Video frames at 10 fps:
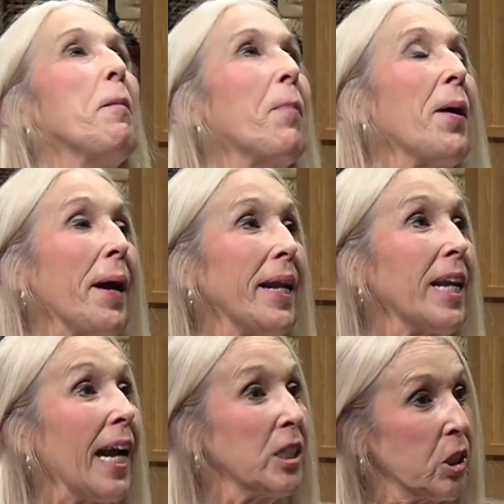But
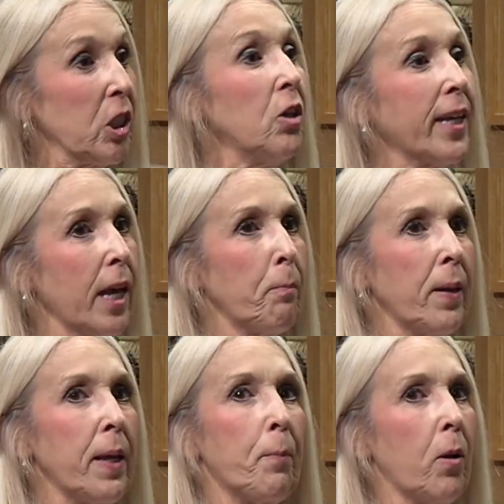I still get
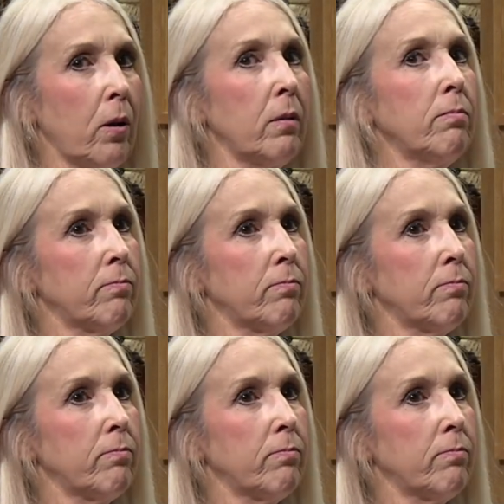people,